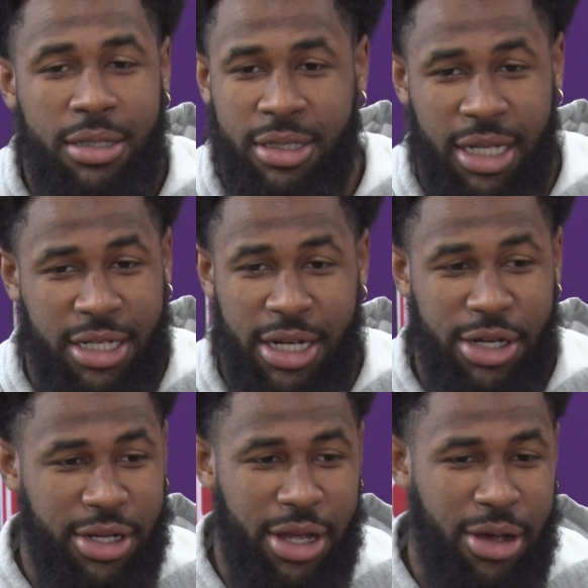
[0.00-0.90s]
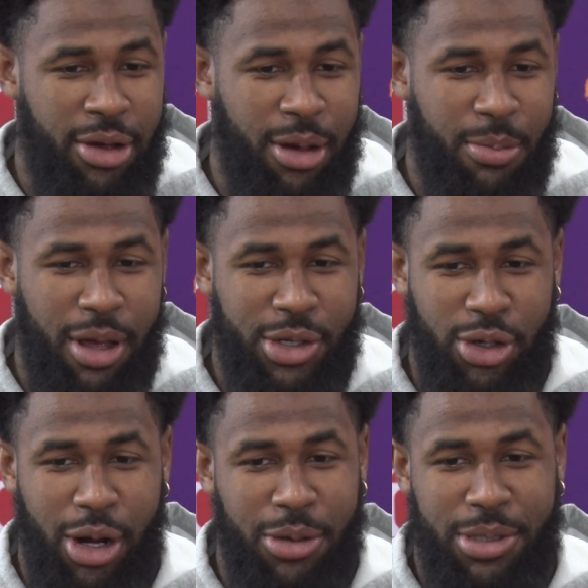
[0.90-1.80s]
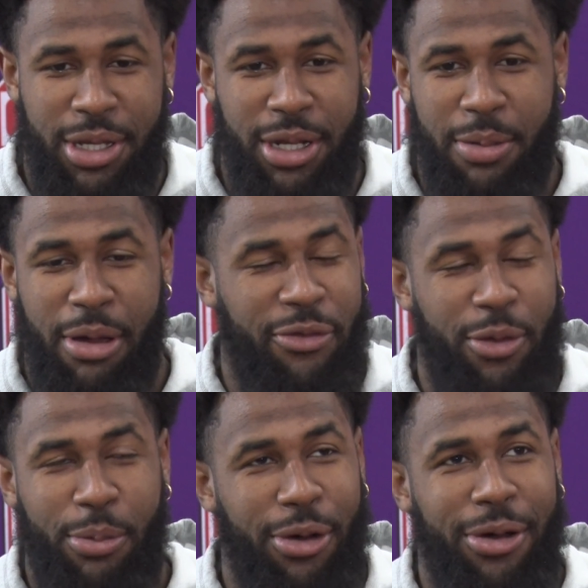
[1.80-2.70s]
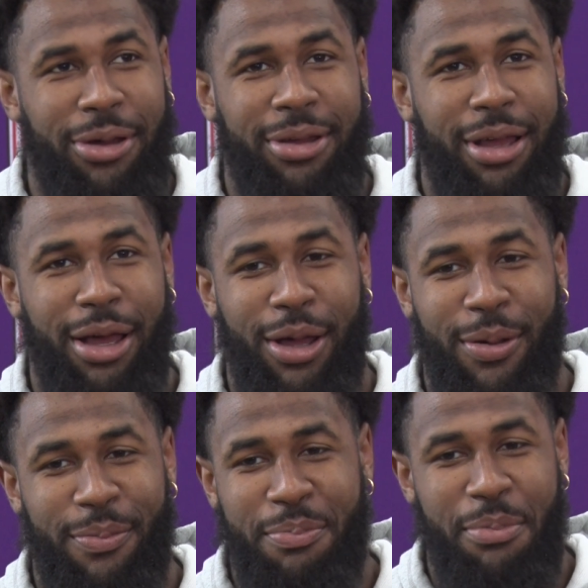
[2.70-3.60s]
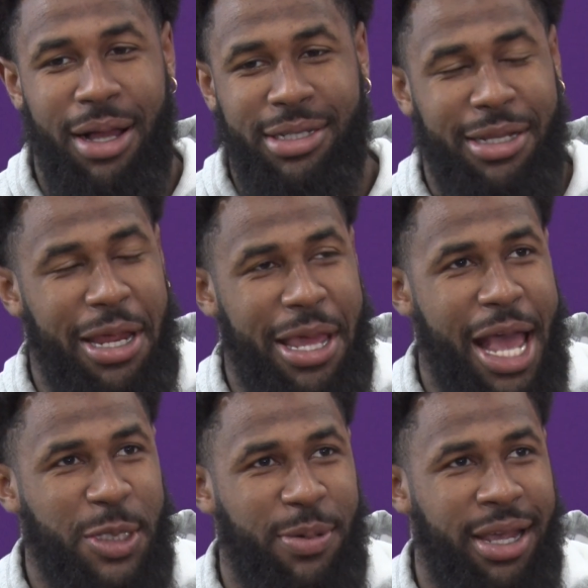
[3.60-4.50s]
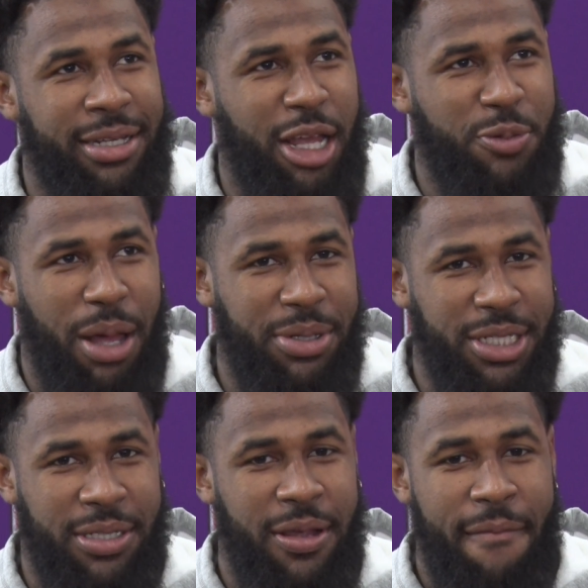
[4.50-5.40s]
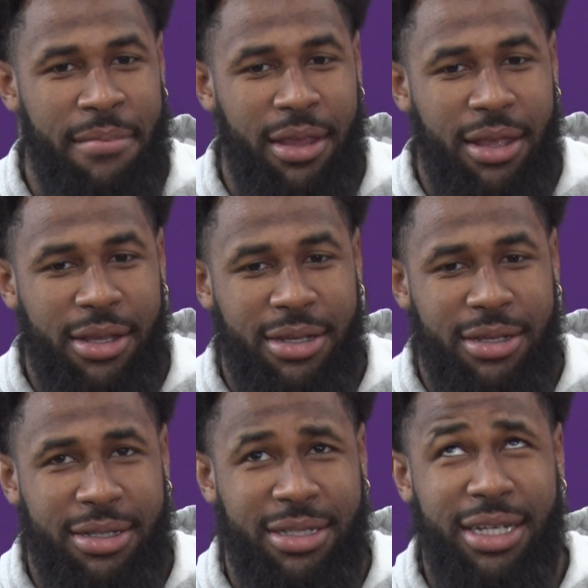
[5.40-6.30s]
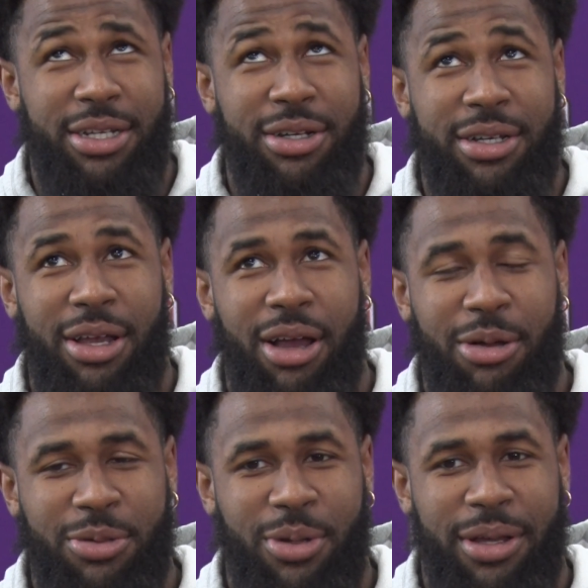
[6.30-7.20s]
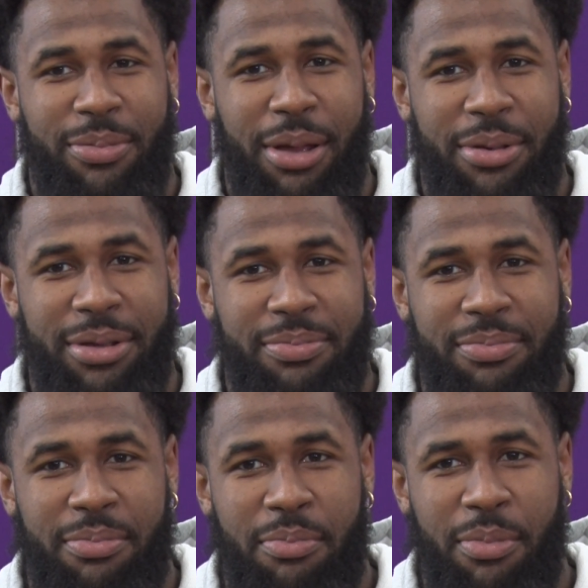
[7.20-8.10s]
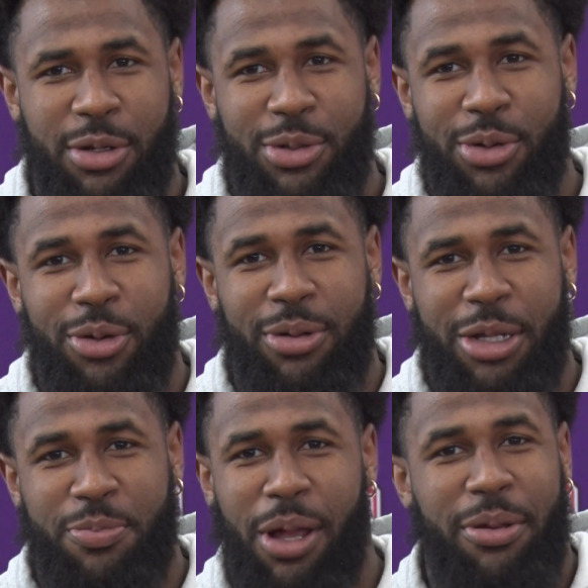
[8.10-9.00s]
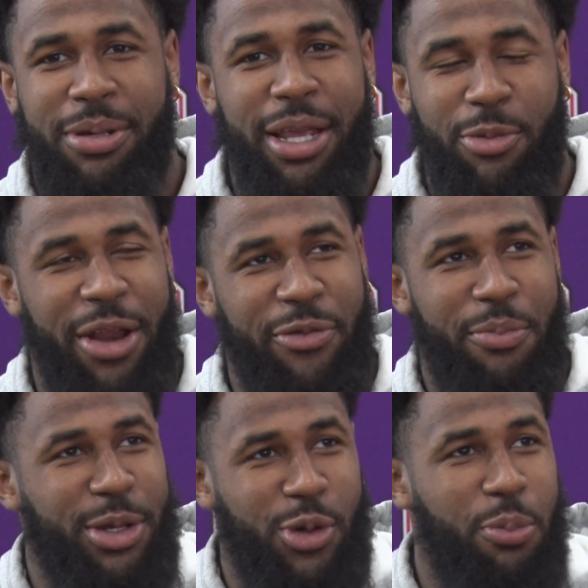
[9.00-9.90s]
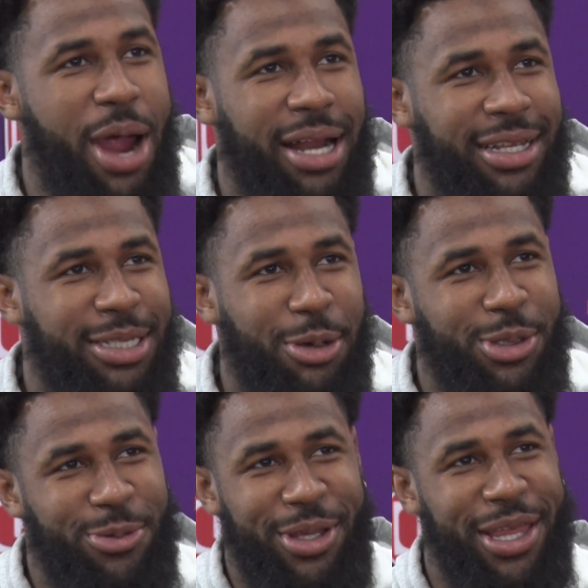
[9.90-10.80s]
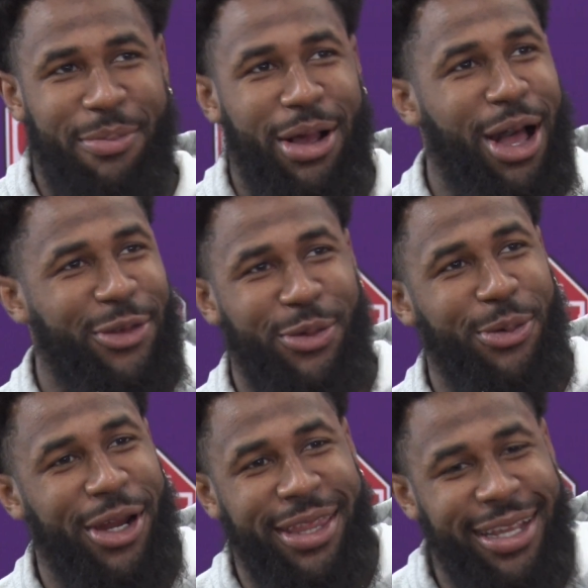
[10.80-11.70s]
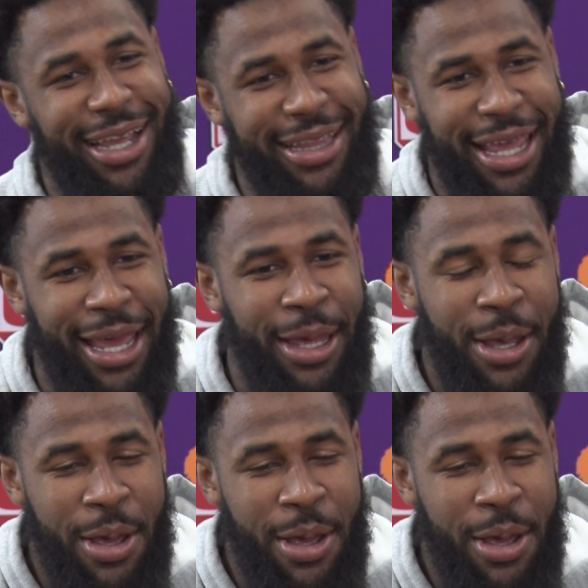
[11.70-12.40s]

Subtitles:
Six years ago, I'm not sure I was thinking about football much in any aspect. I was probably just 6 years ago, I was what, probably middle school? I was probably getting ready for middle school practice. I wasn't really thinking about college football or anything like that.